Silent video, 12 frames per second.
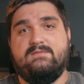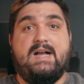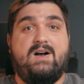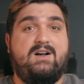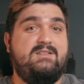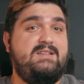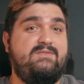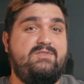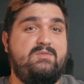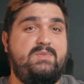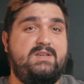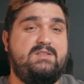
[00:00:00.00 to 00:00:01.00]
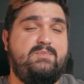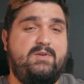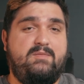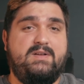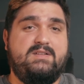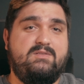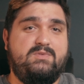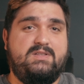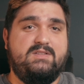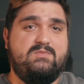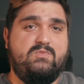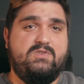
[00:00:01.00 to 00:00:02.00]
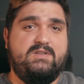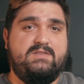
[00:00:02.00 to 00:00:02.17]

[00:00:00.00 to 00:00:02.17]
Now, I'll definitely be experimenting with this more